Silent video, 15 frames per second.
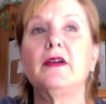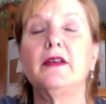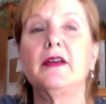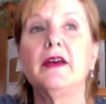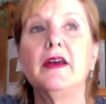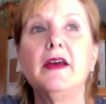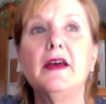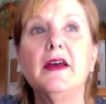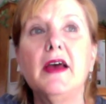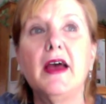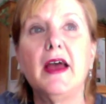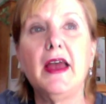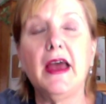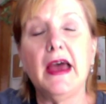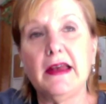piece of the
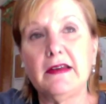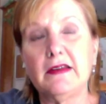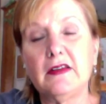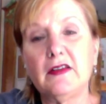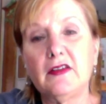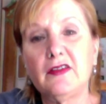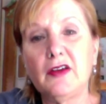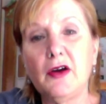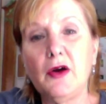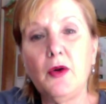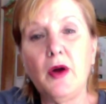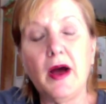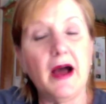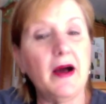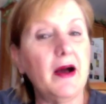puzzle that
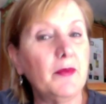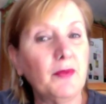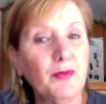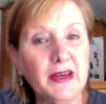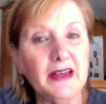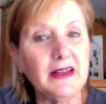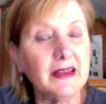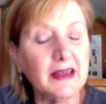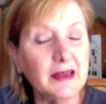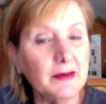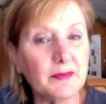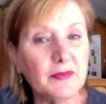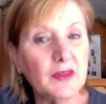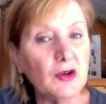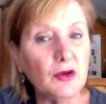really brought
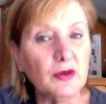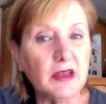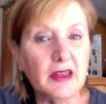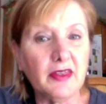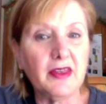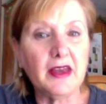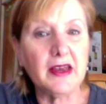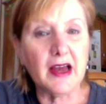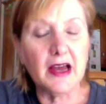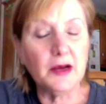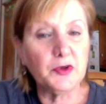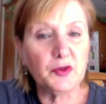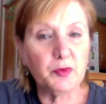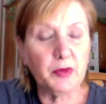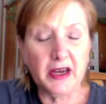me to where I
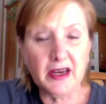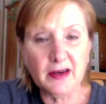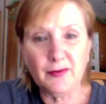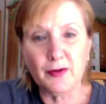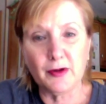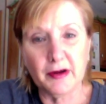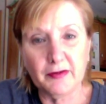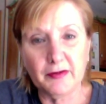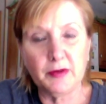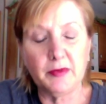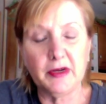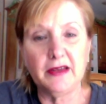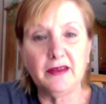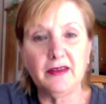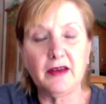am today as far as
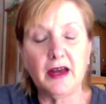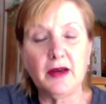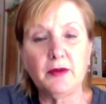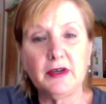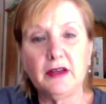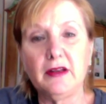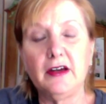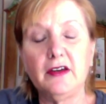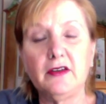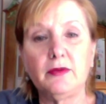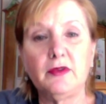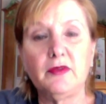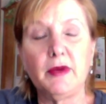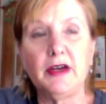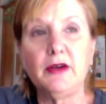physical health is concerned.